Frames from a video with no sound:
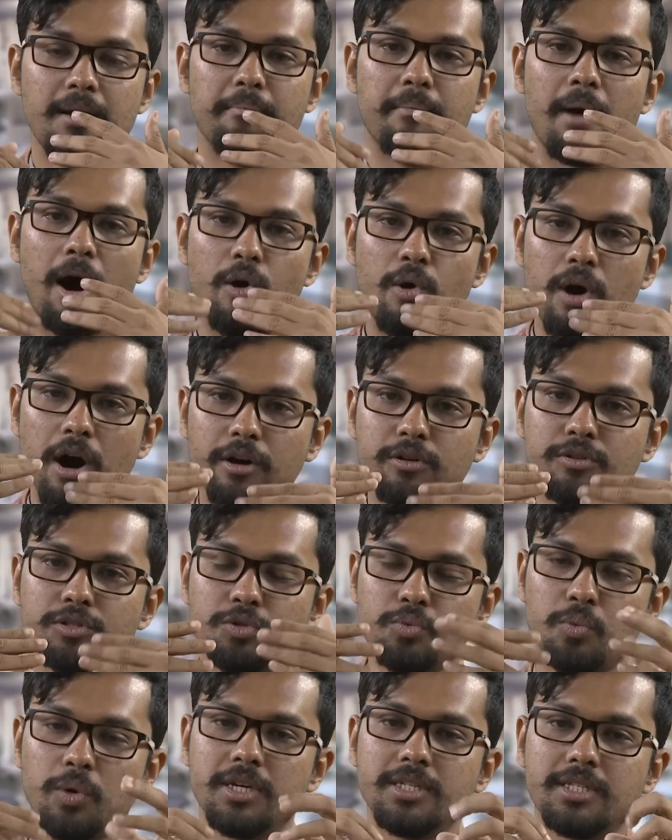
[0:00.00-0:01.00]

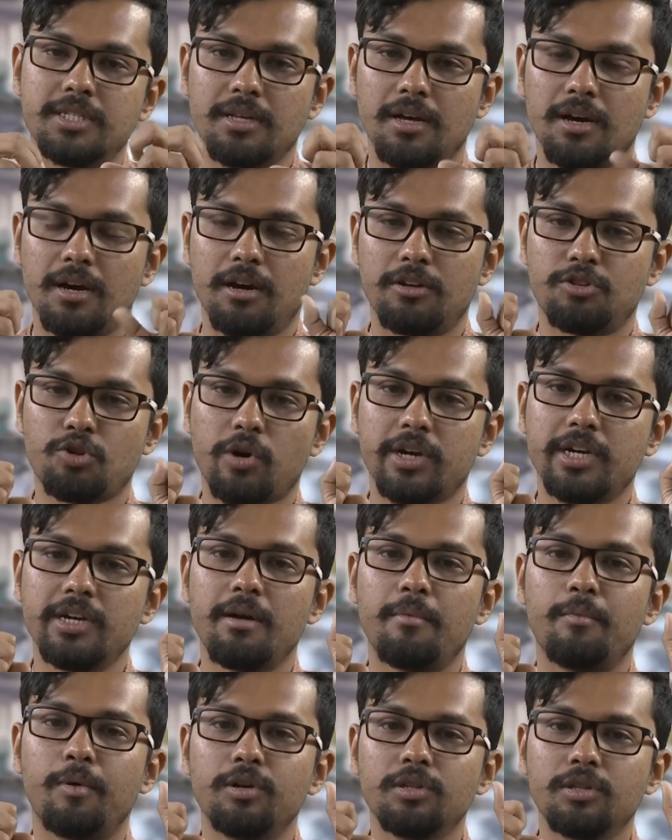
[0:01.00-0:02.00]
Bauhaus was
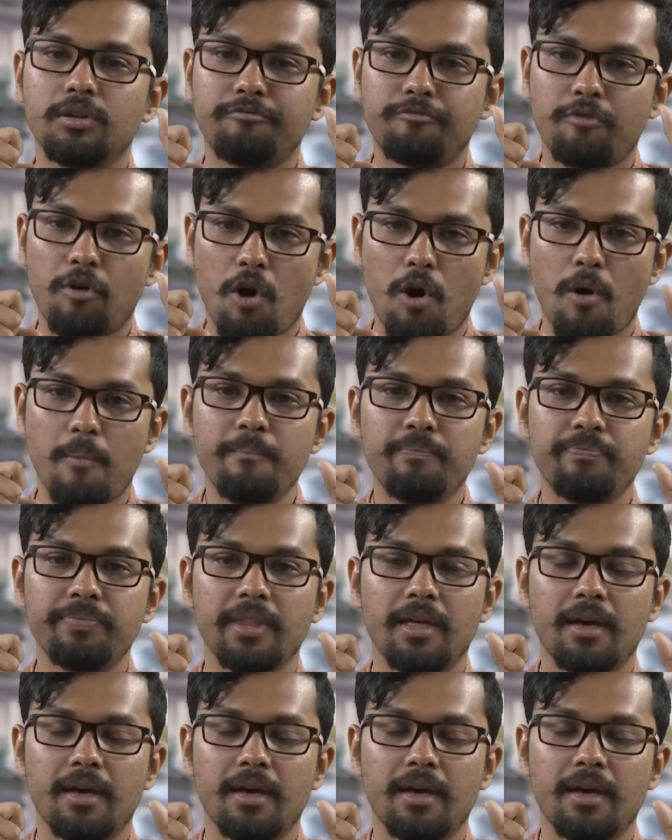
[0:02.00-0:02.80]
talking about the form